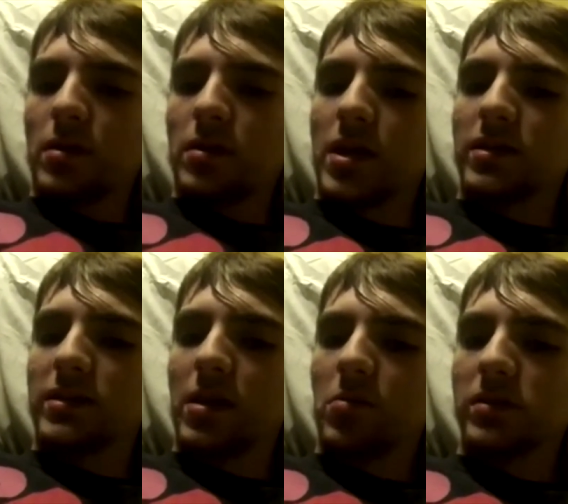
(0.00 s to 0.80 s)
not to
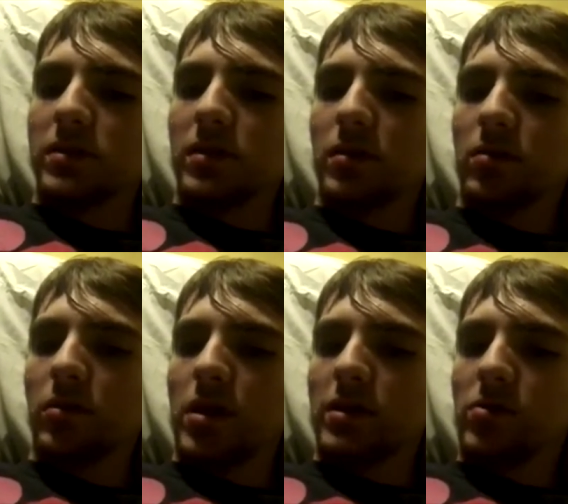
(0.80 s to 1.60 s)
say it wasn't
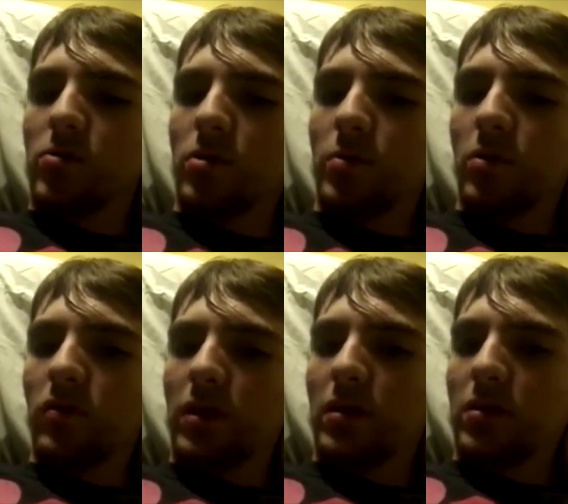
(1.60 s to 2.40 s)
good as a horror
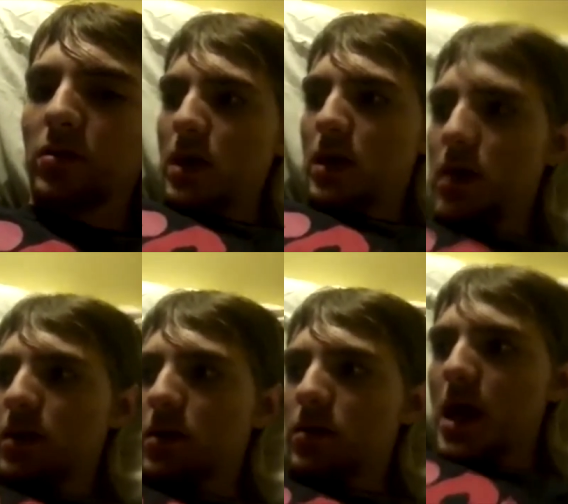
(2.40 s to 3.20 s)
movie.
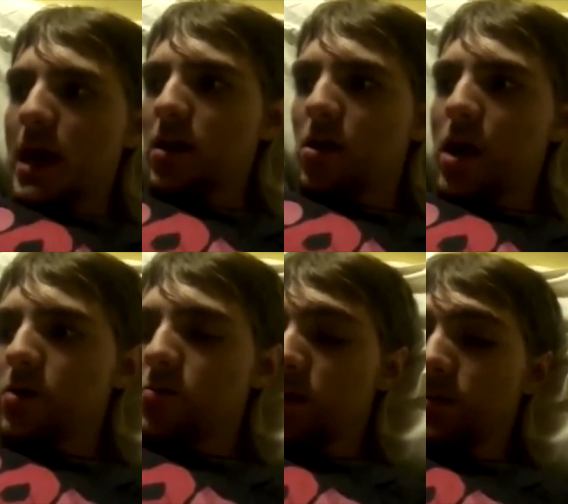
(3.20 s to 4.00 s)
I
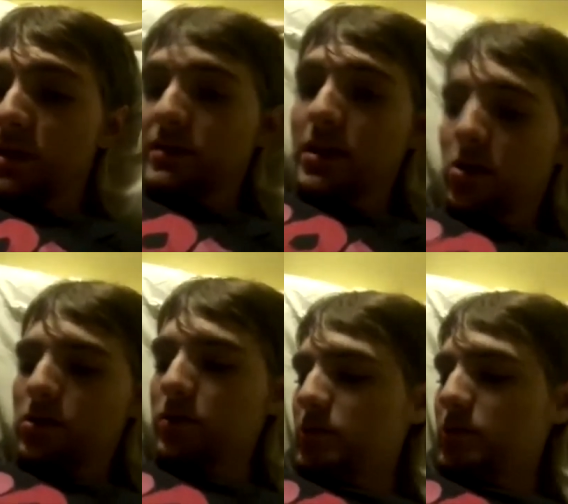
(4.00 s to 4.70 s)
don't want to be scared,